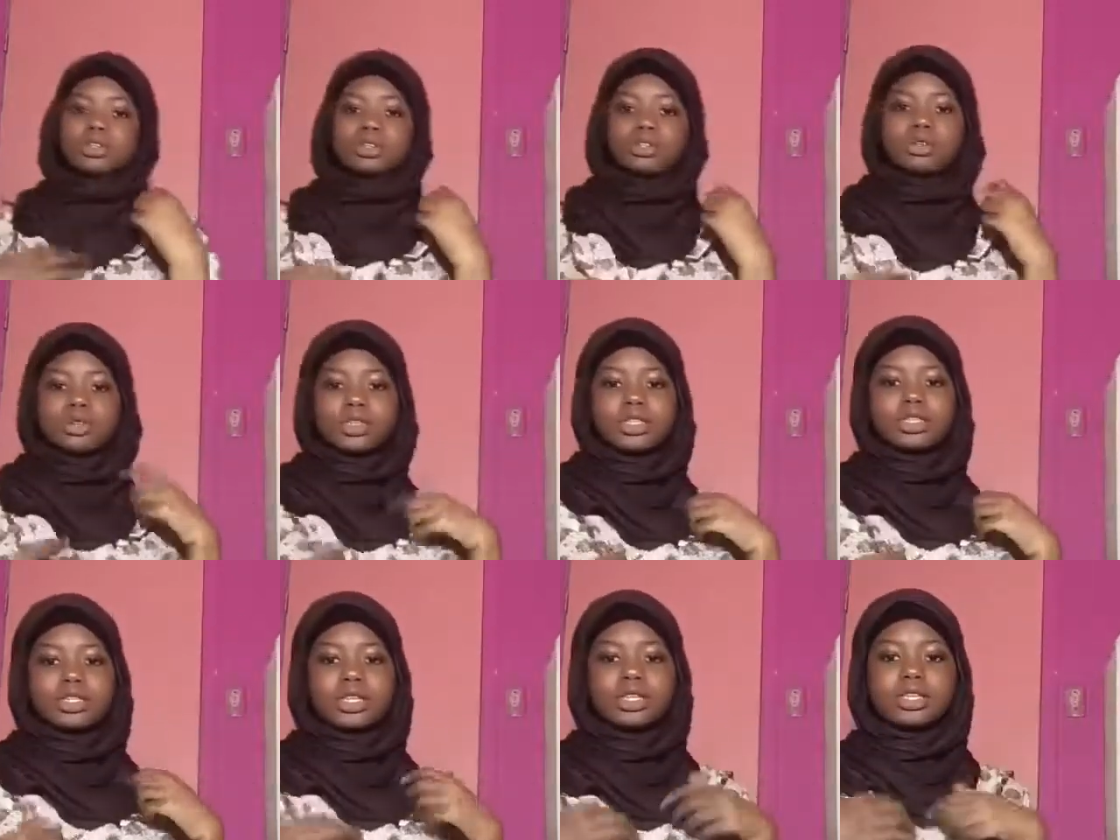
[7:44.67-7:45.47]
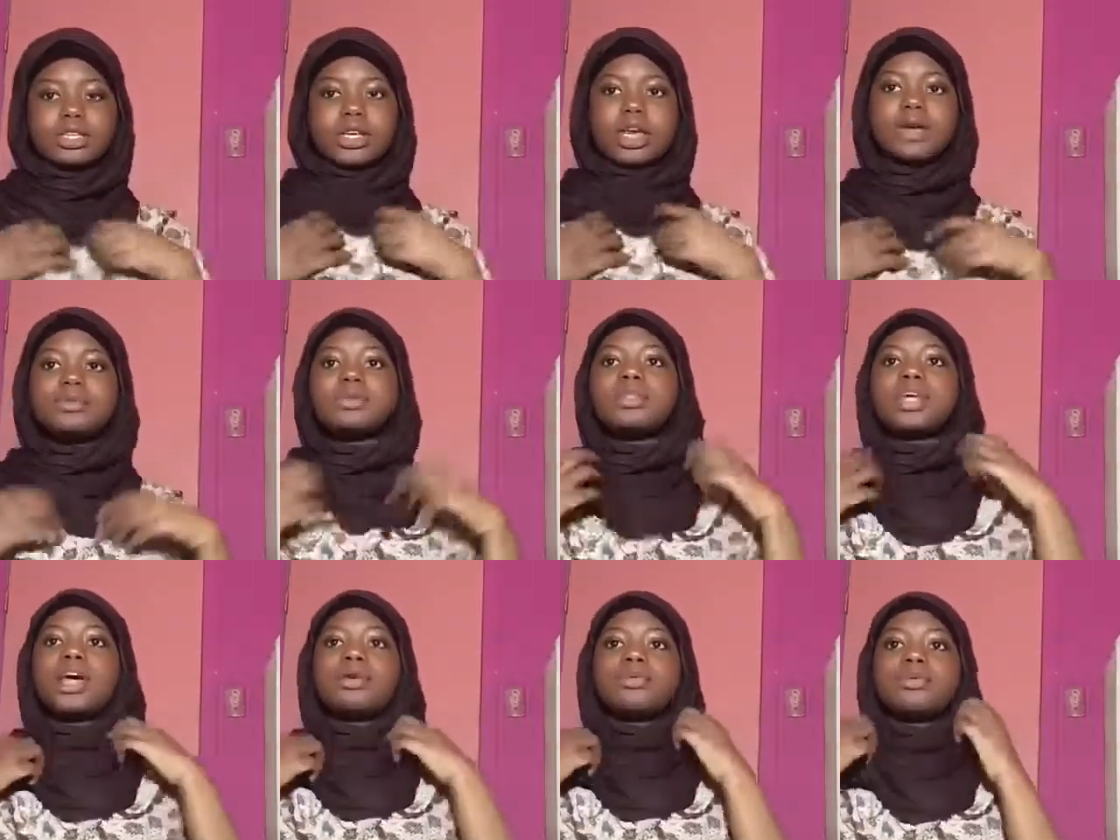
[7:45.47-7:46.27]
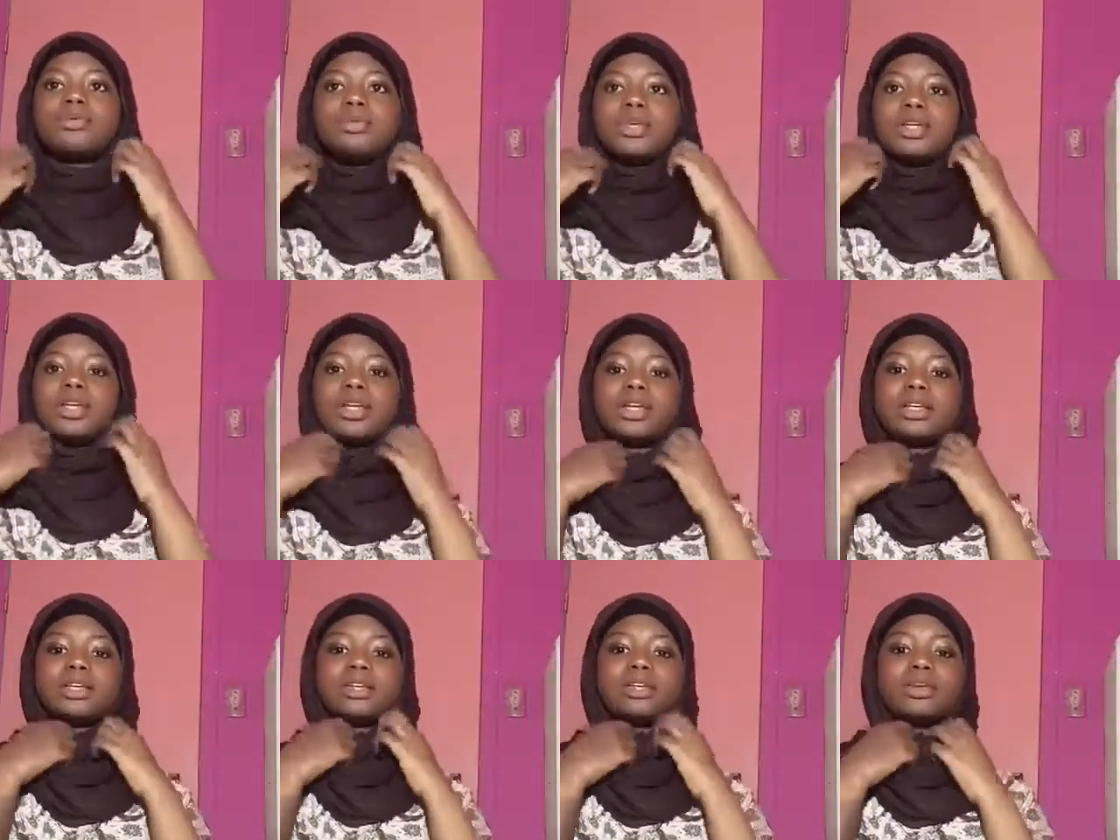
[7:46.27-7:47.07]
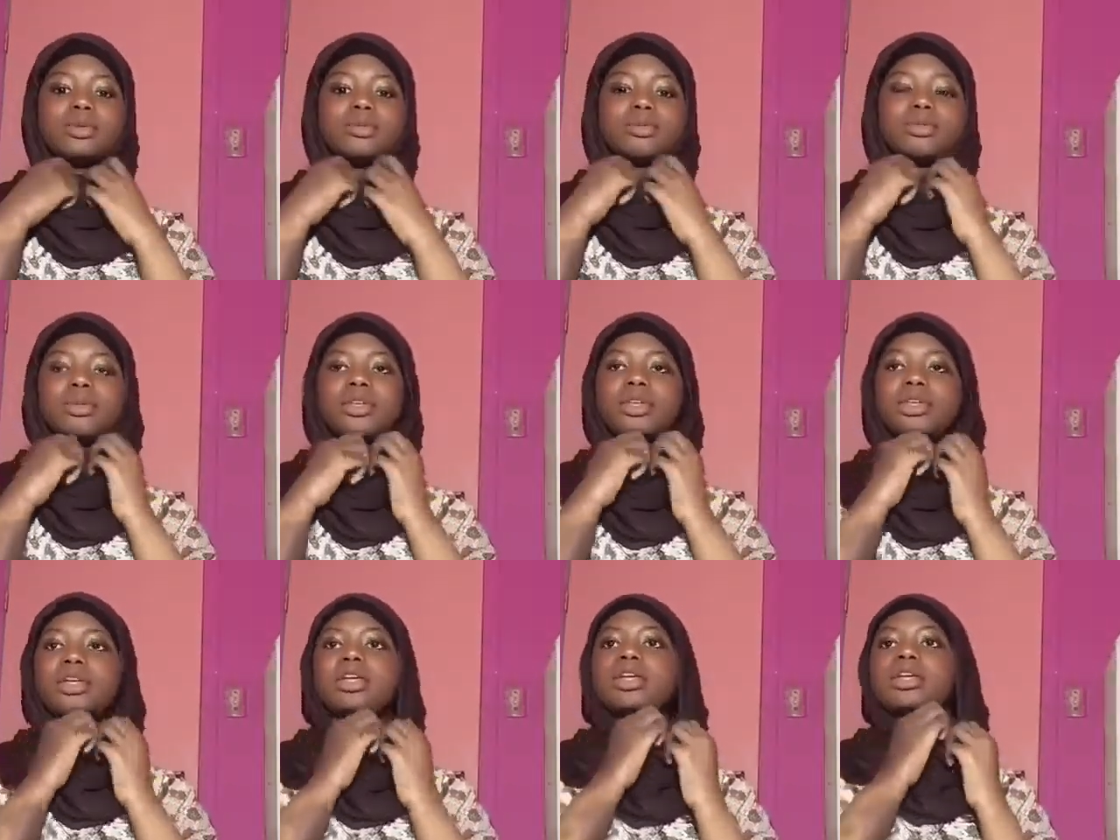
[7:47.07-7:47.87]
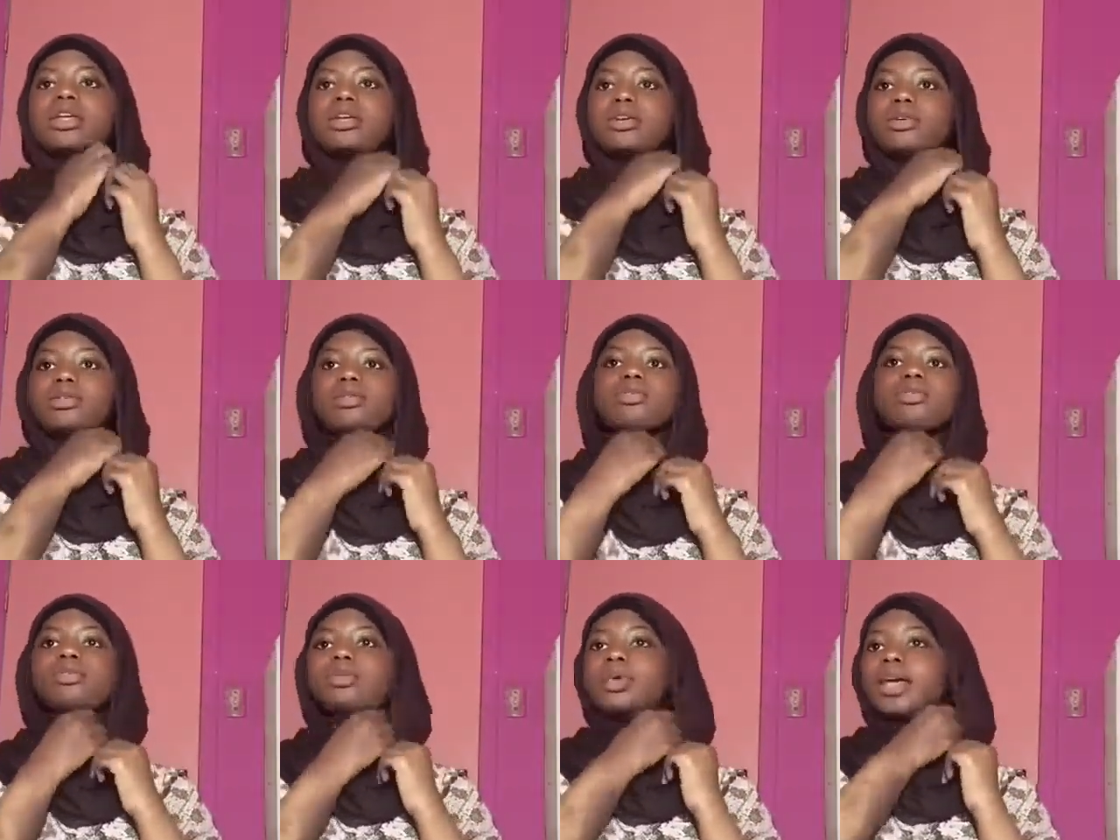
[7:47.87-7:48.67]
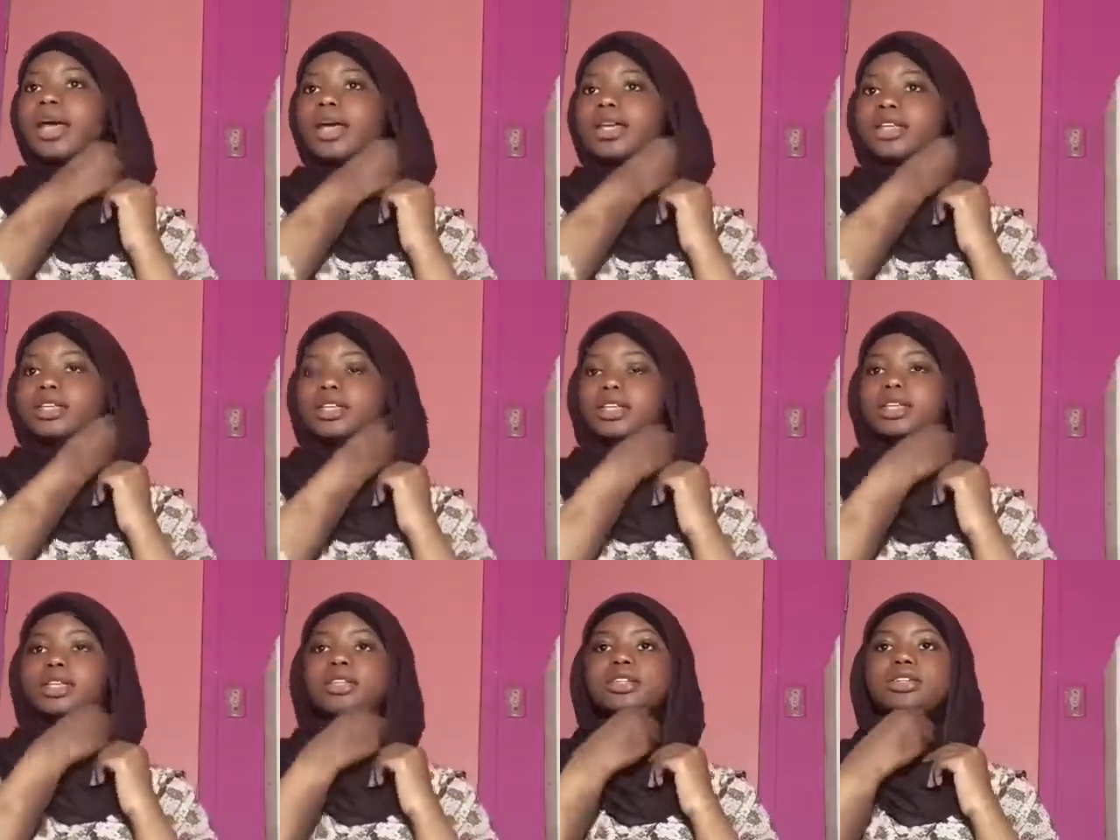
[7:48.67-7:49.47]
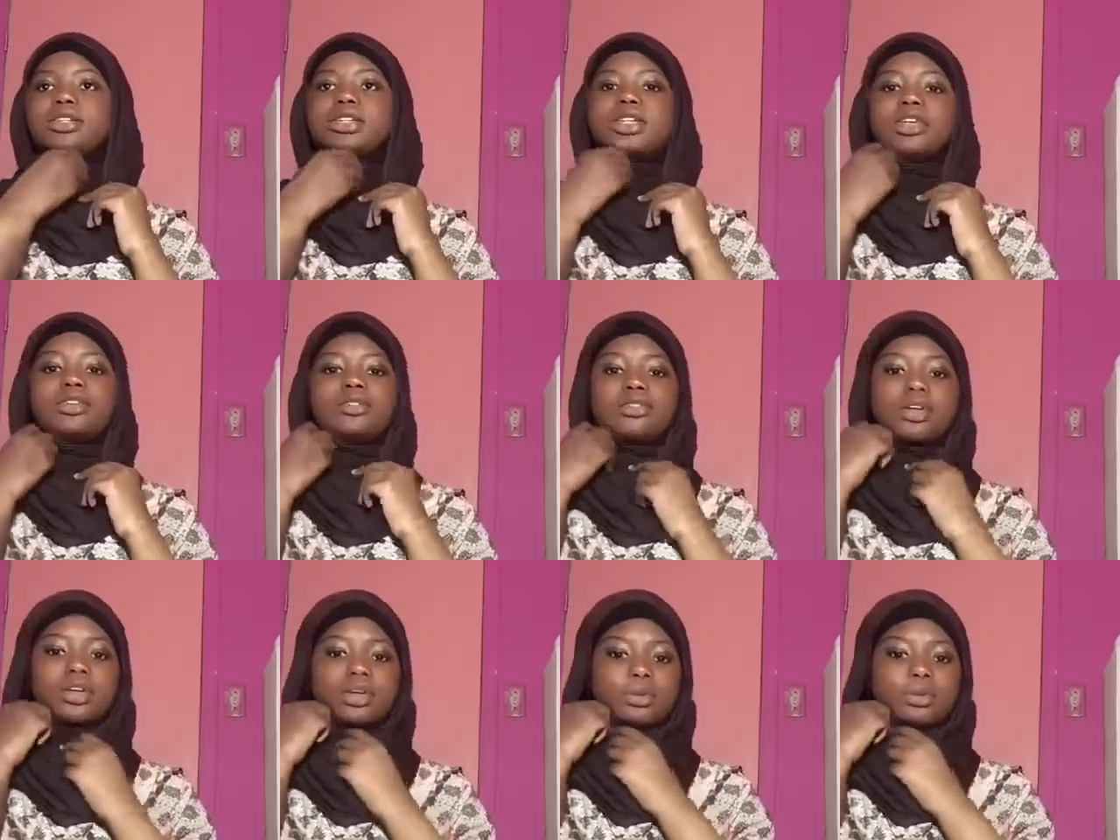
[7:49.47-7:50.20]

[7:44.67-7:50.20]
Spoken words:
So this hijab style would be like would be ideal if